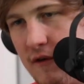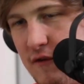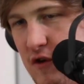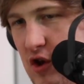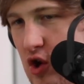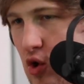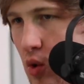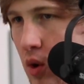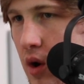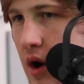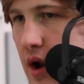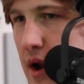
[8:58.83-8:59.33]
If
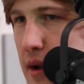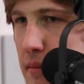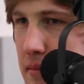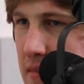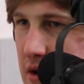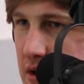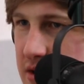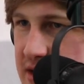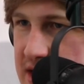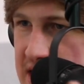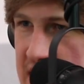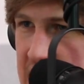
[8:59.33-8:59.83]
you were in a
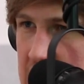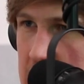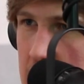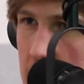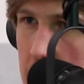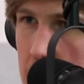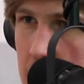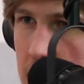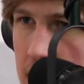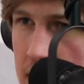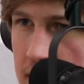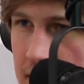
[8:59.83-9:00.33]

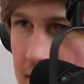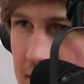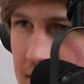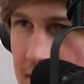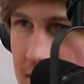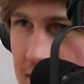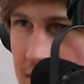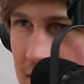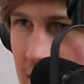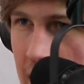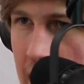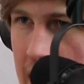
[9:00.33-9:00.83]
museum,
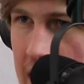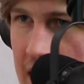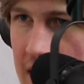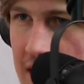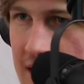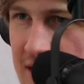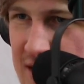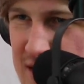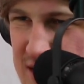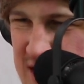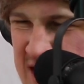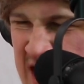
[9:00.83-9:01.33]
right?
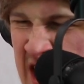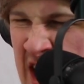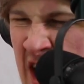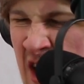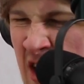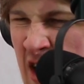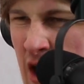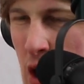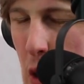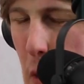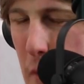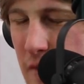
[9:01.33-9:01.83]

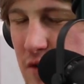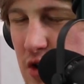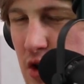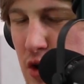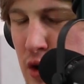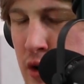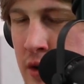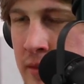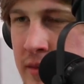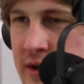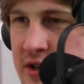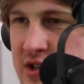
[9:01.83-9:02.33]
Scenario. If
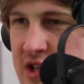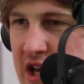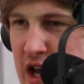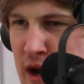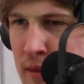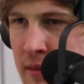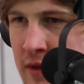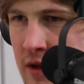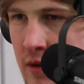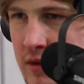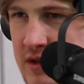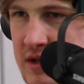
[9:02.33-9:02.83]
you're in a
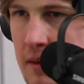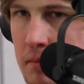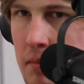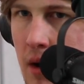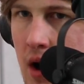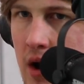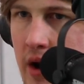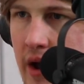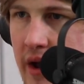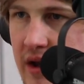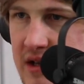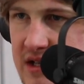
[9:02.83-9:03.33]
museum and there was a
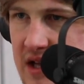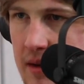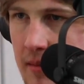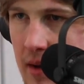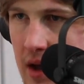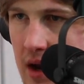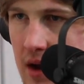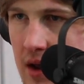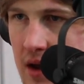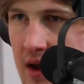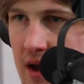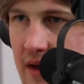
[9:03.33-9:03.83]
bug
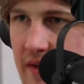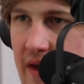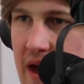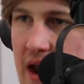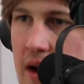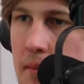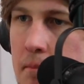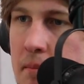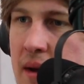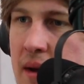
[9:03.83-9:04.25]
exhibit and they had a